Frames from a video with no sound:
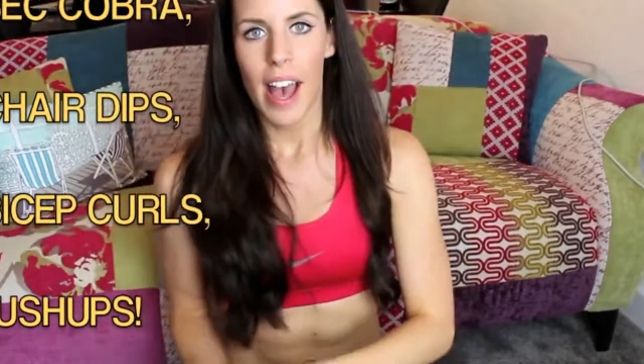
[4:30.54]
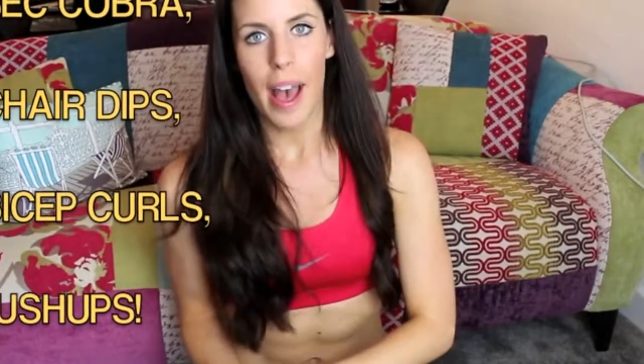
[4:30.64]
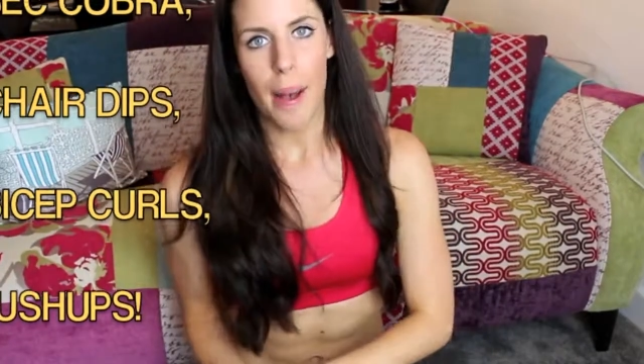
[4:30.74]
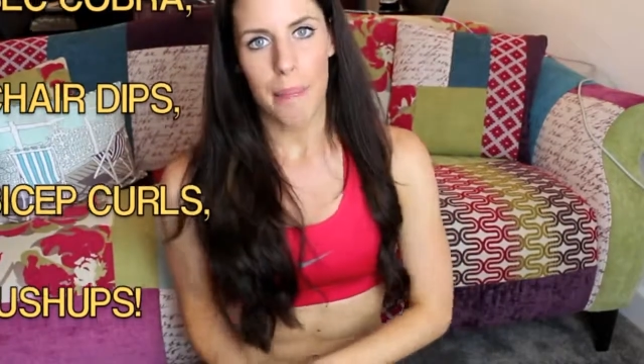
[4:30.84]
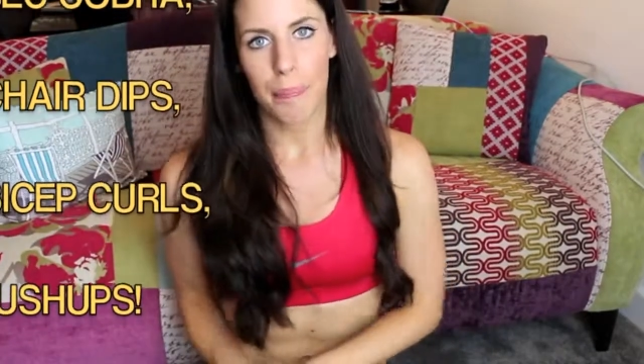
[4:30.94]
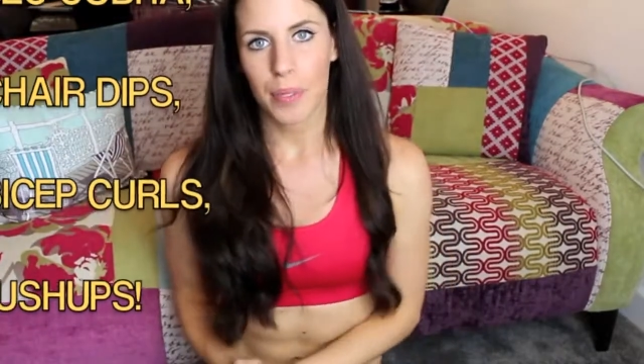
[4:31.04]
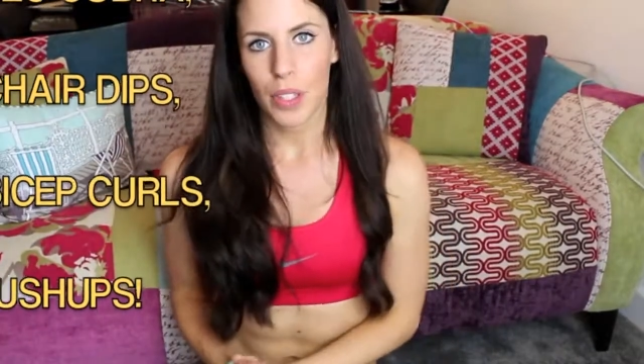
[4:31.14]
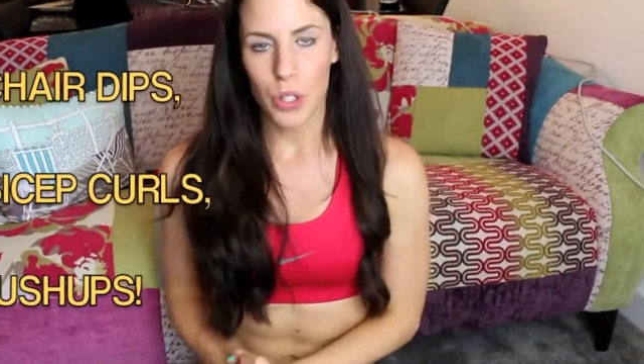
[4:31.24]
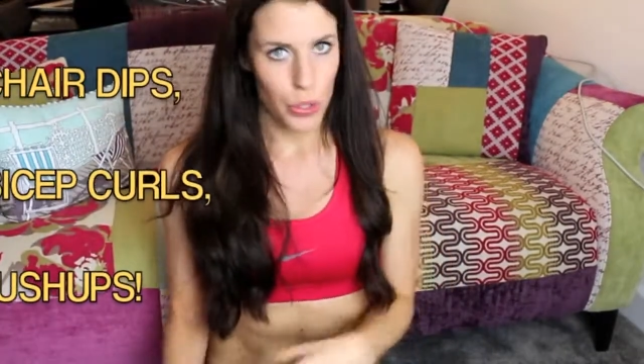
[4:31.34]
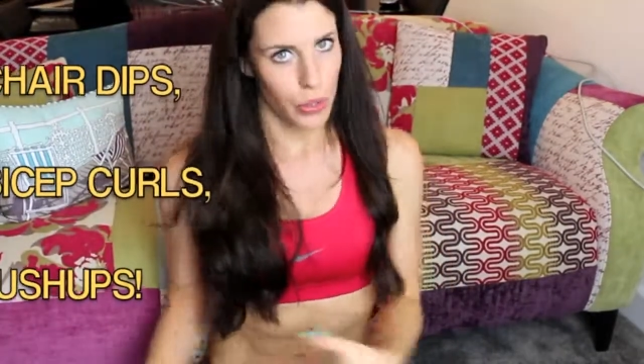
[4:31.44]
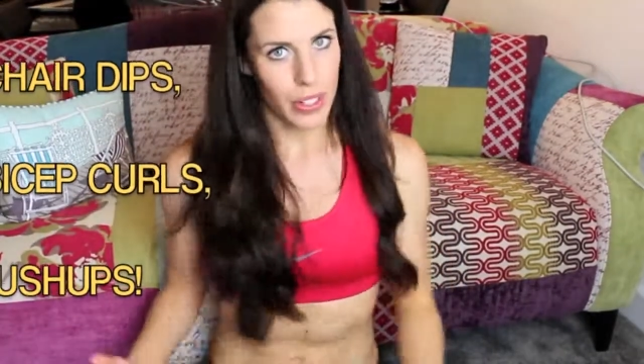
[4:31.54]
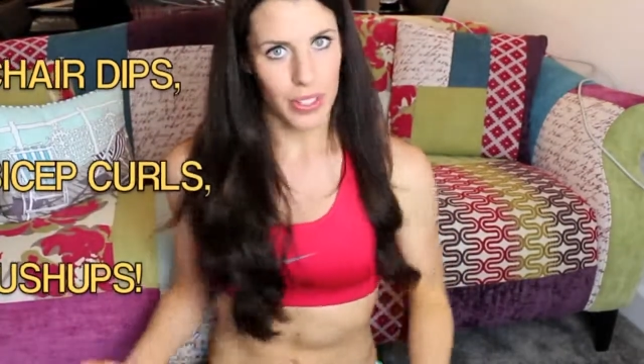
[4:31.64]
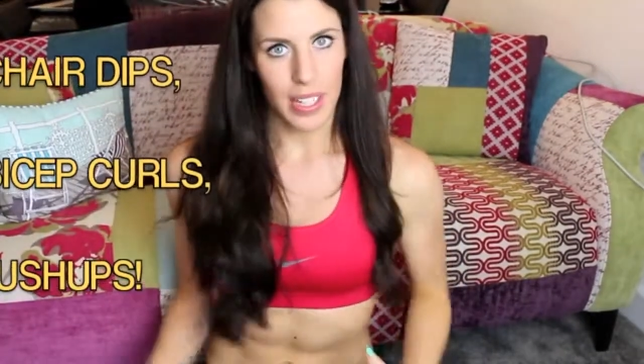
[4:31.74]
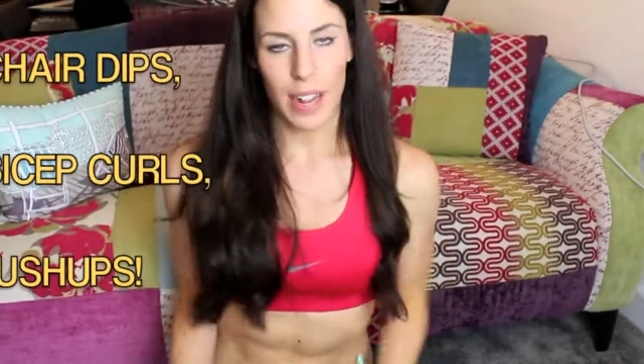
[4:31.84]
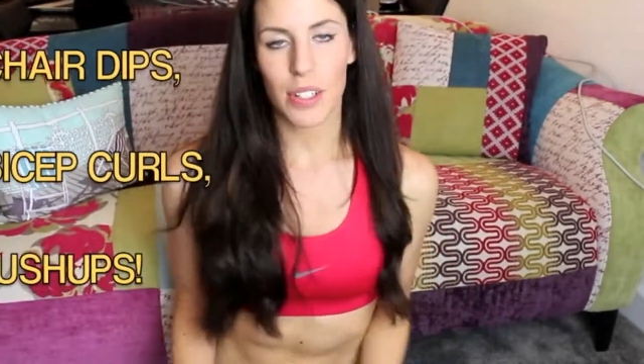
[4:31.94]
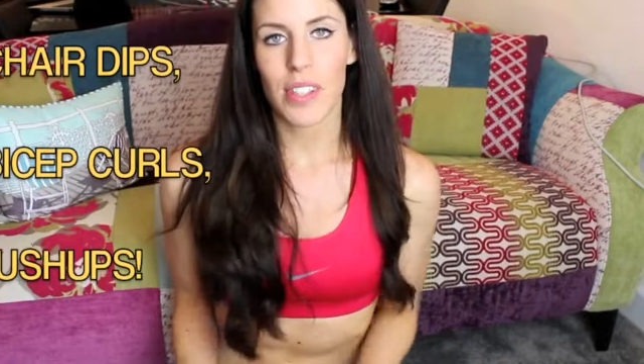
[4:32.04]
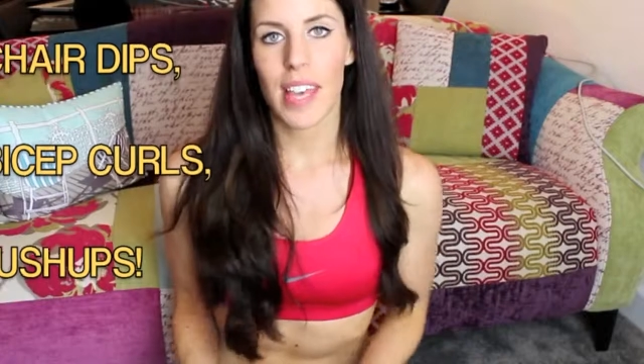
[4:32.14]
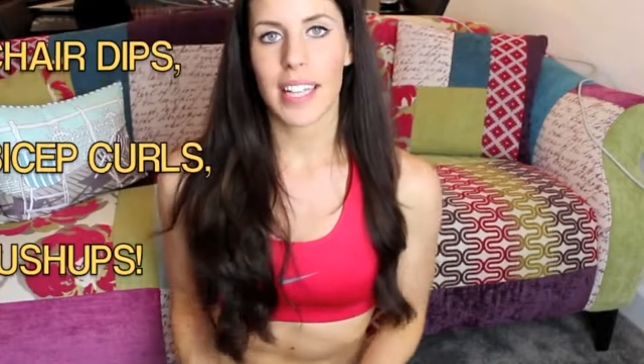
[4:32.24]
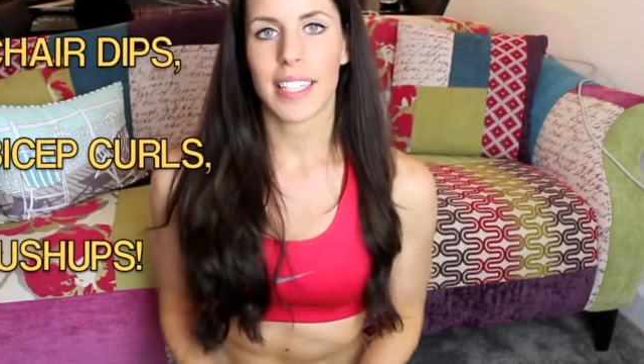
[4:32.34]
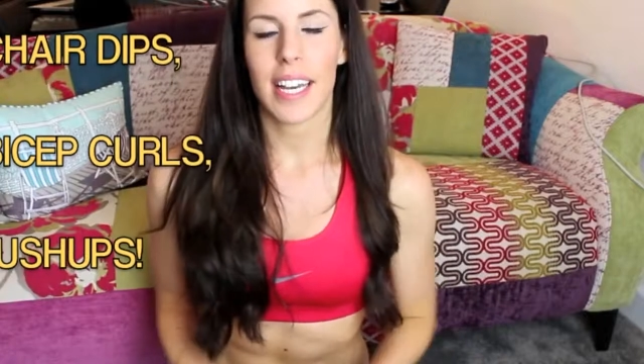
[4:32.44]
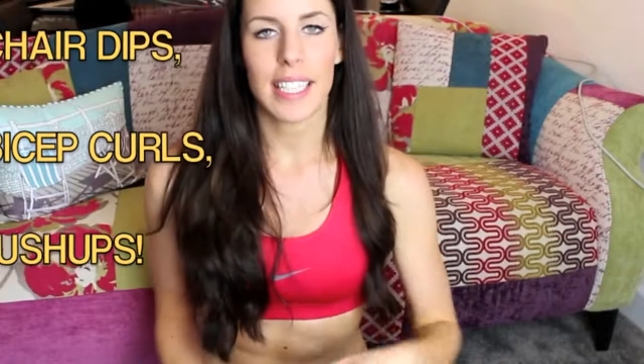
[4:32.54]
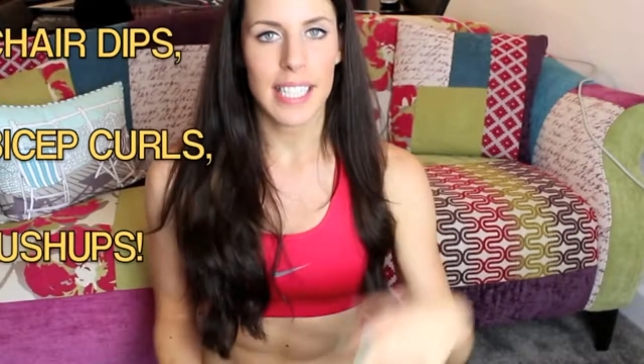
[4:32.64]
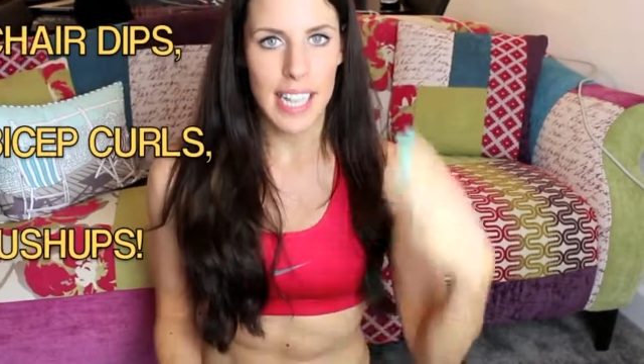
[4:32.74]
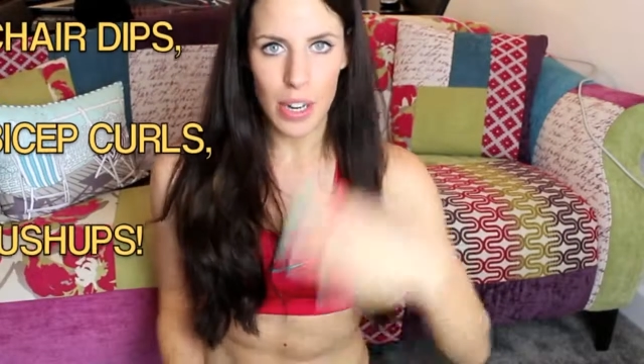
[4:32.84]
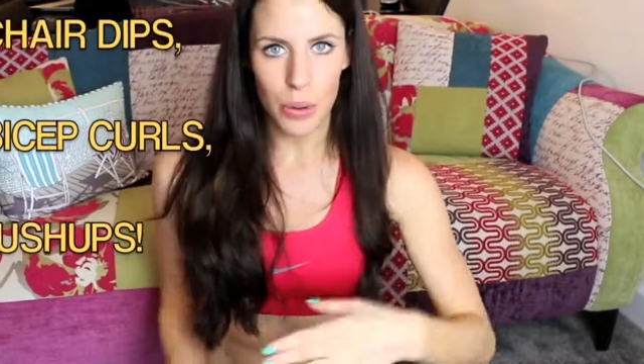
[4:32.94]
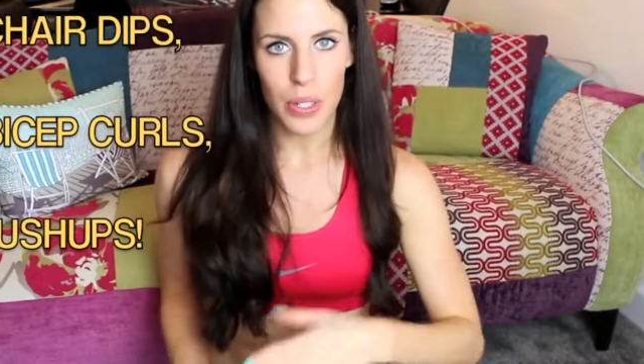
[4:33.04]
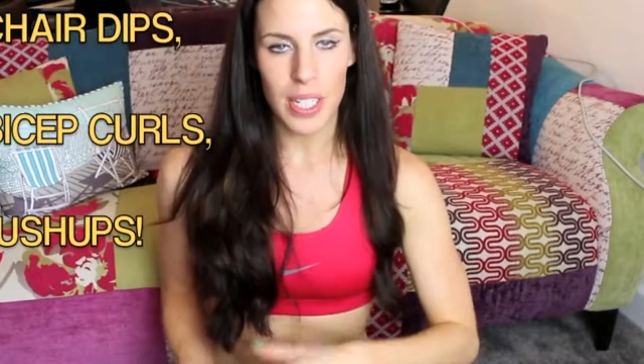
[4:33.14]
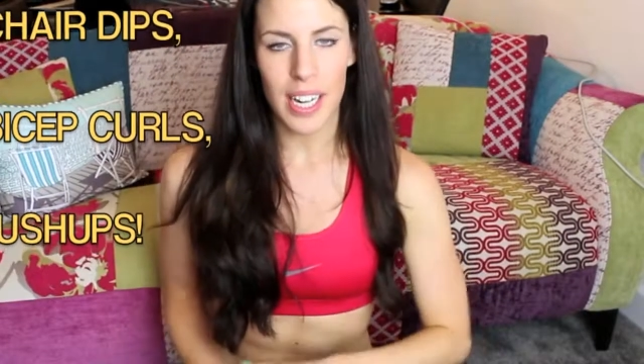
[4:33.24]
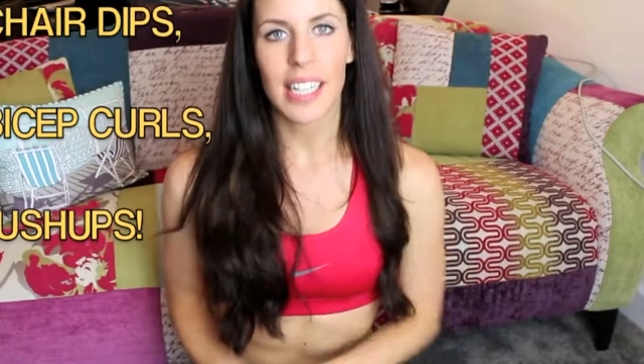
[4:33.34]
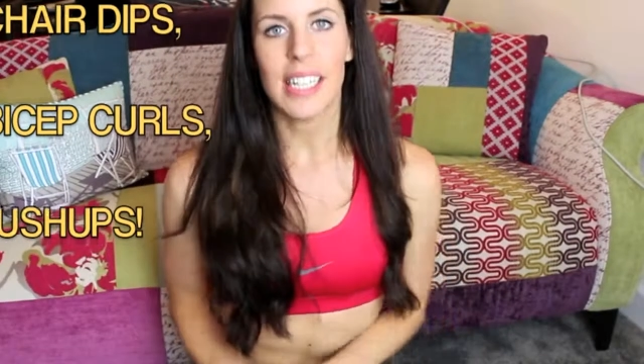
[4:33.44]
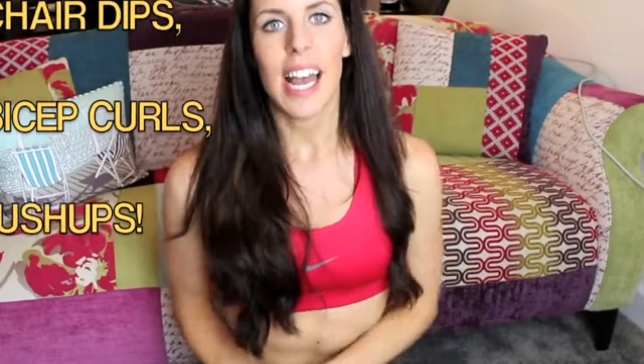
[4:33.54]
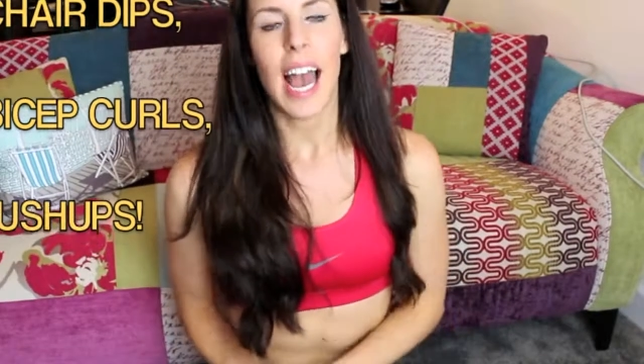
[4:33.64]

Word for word: um, tutorials on how to do the exercises in order and